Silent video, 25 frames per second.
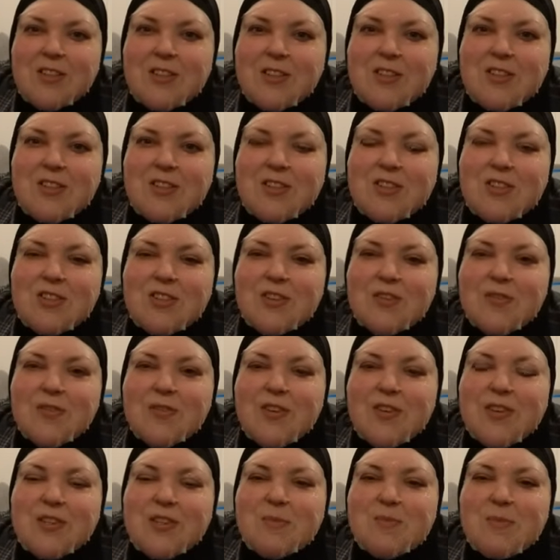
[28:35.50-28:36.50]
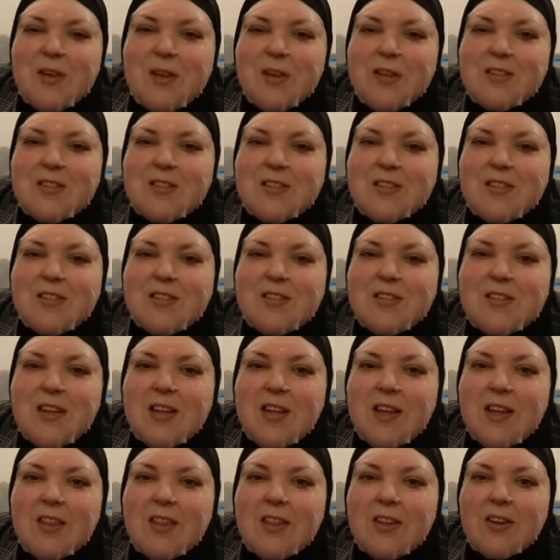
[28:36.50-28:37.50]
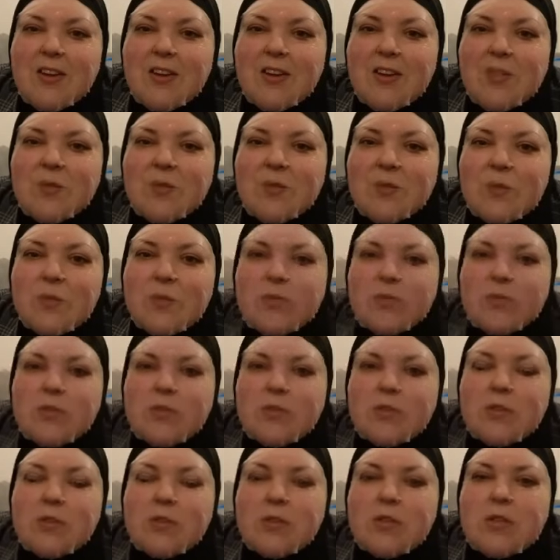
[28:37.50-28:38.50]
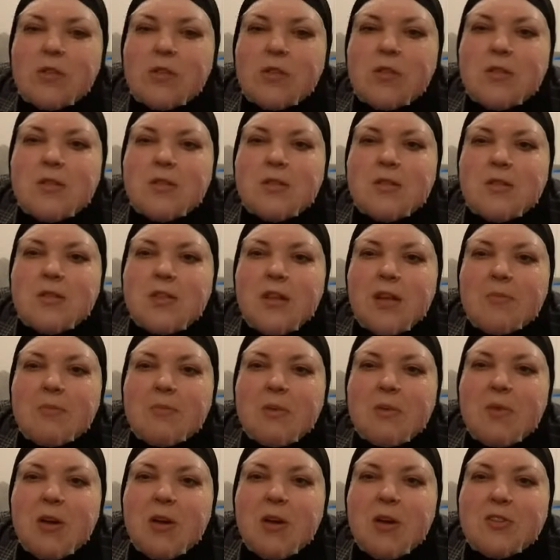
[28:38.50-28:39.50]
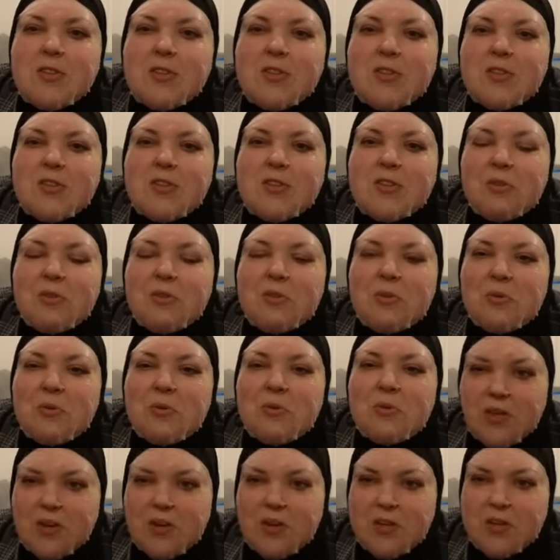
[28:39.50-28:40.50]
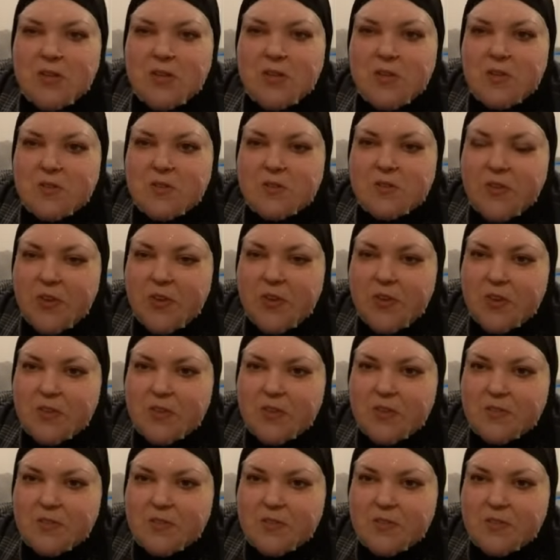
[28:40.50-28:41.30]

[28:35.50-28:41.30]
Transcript: Should do face masks together? slimy masks. Ooh, they're gross, yeah.